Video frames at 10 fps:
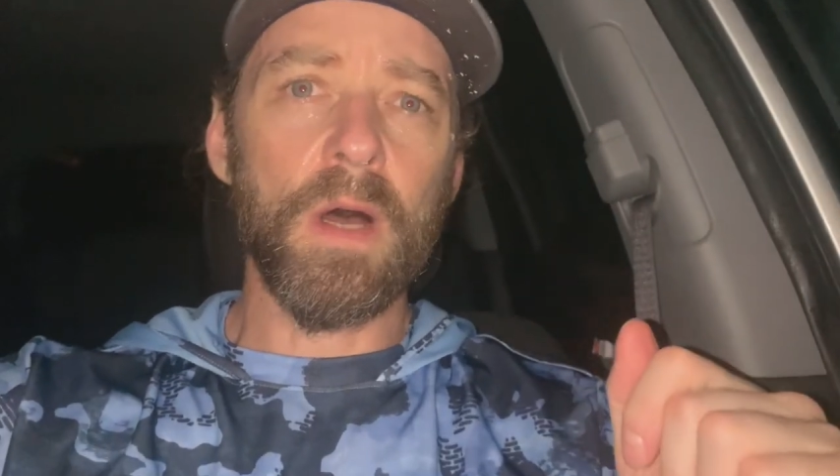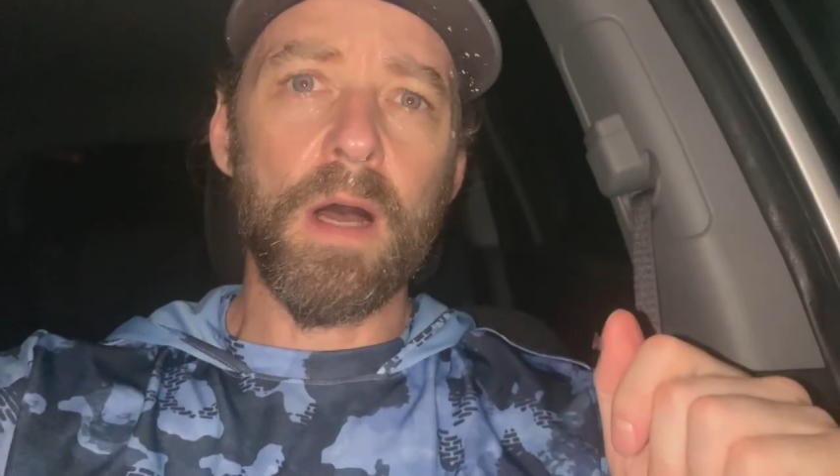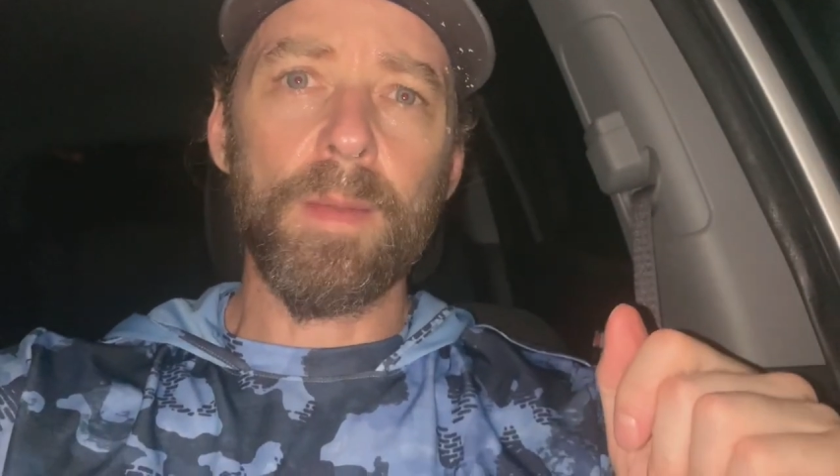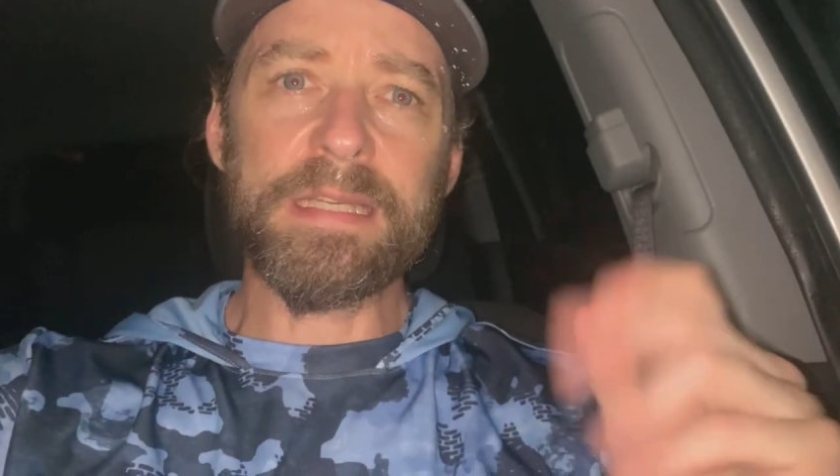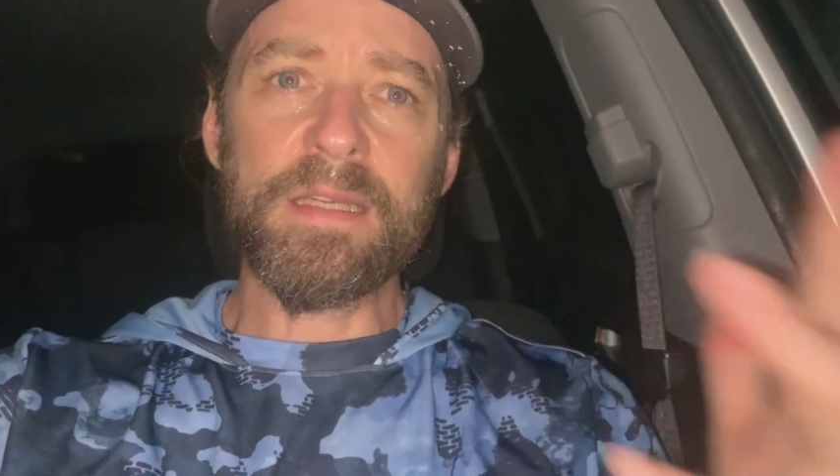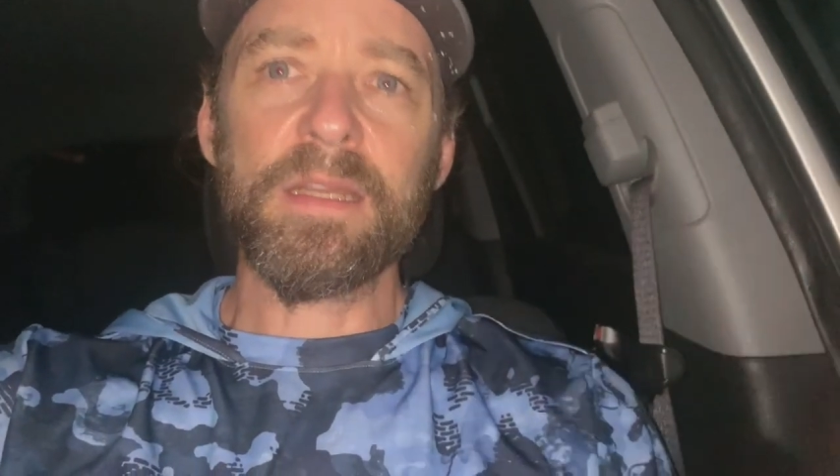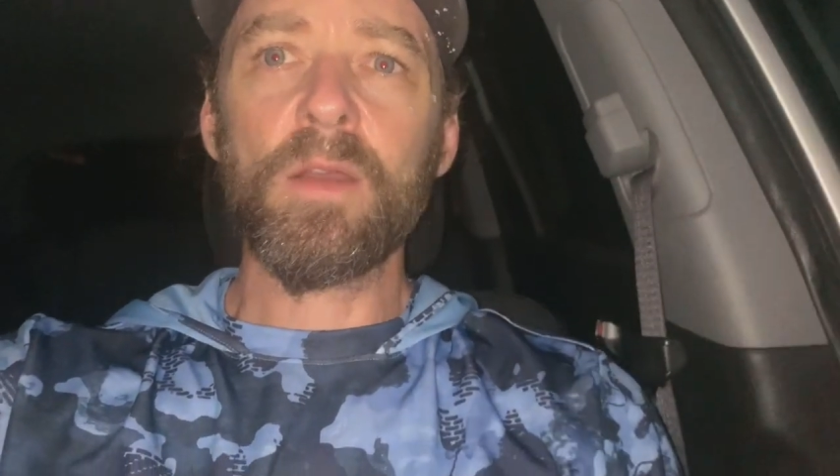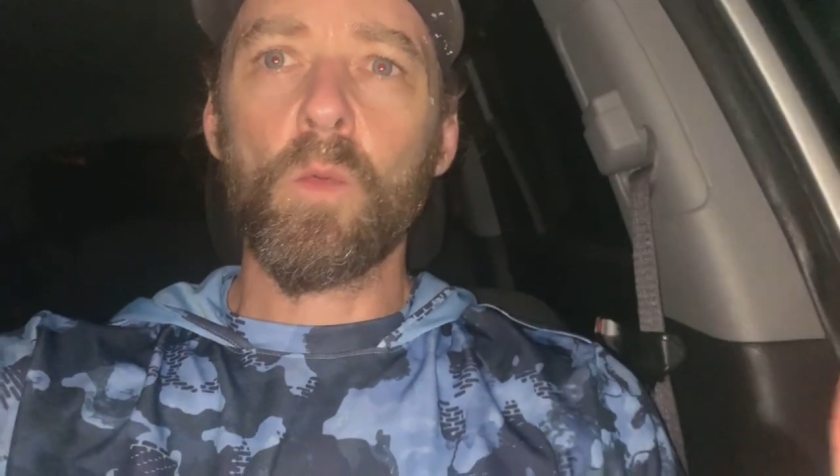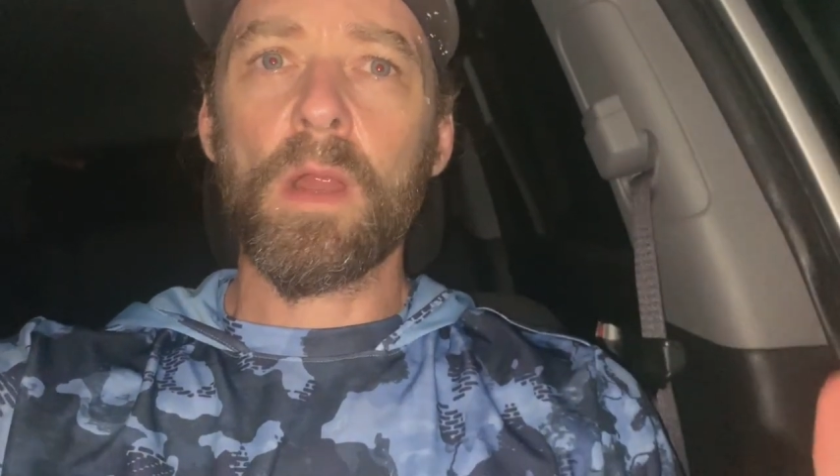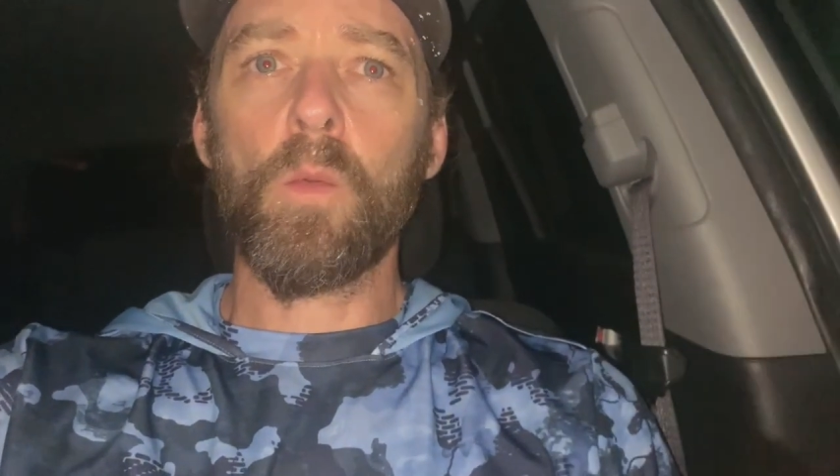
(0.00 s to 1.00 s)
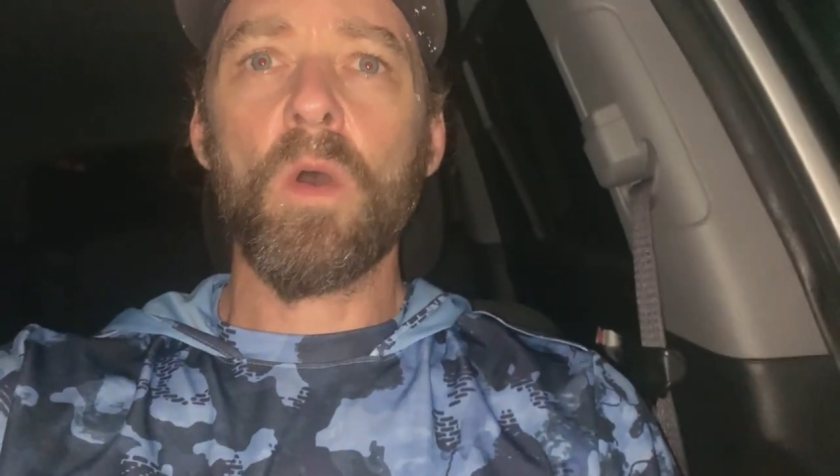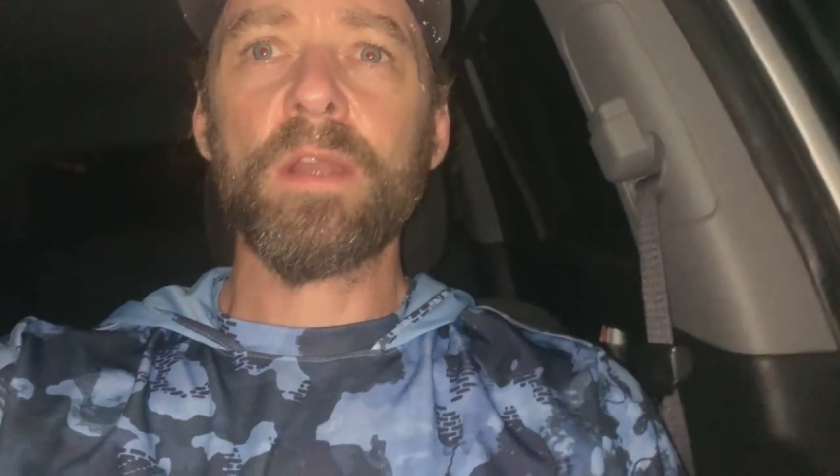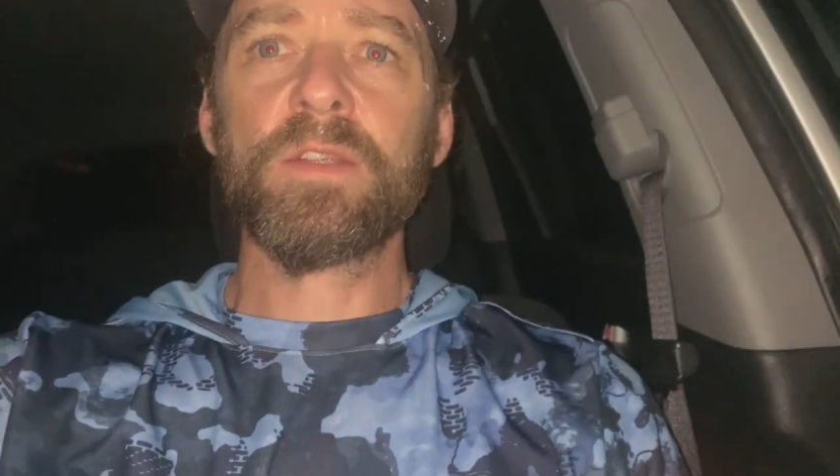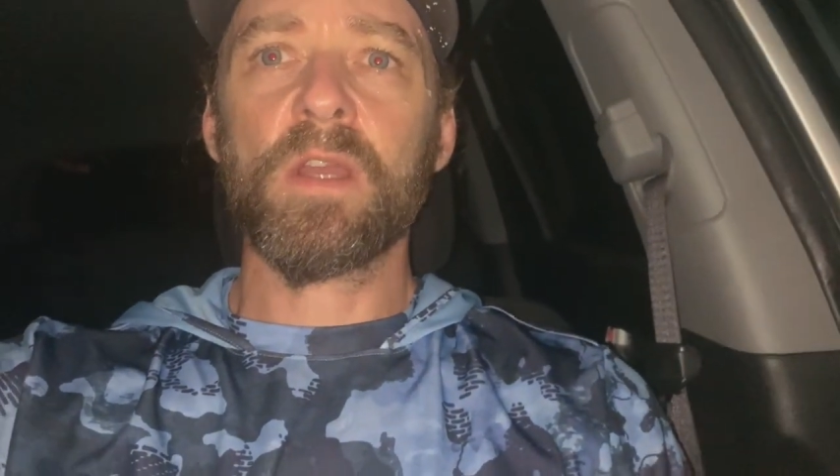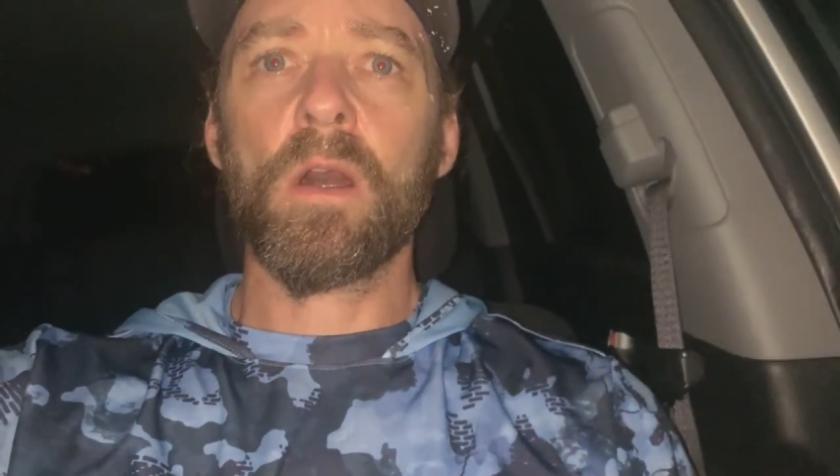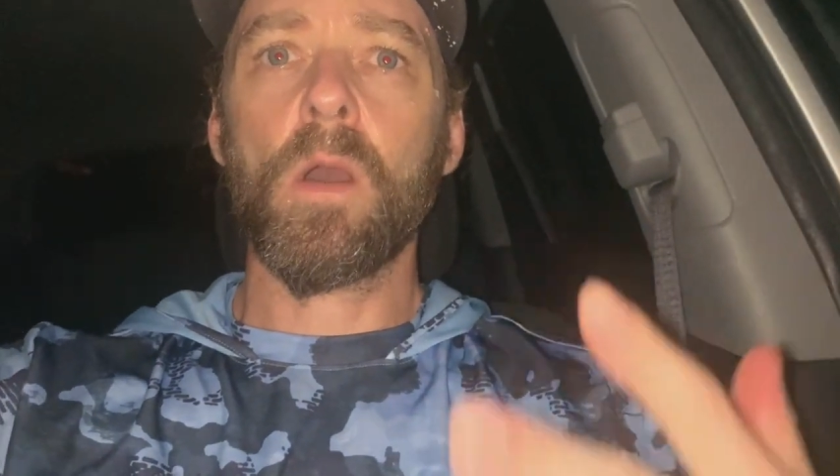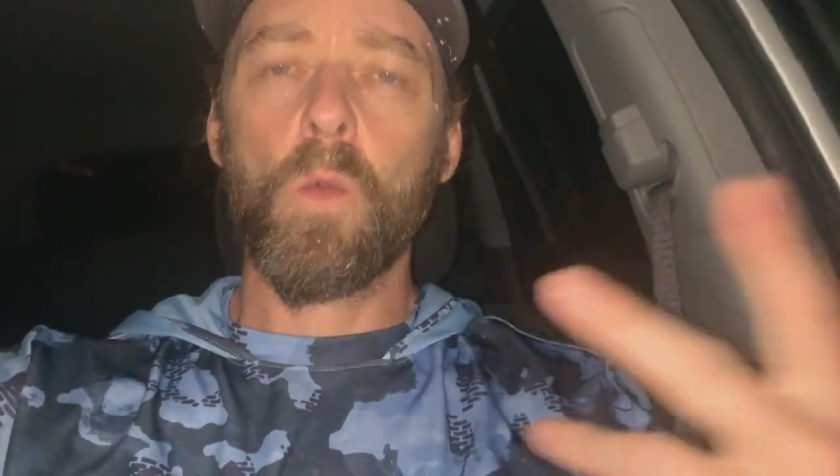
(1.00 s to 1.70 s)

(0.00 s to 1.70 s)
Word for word: I didn't get where I wanted to go.